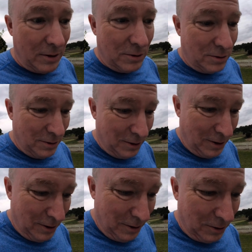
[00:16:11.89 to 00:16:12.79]

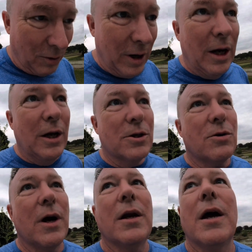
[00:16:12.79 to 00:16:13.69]
3
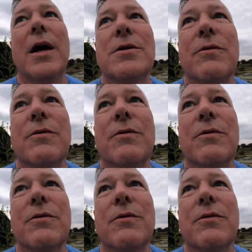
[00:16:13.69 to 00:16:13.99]
straight days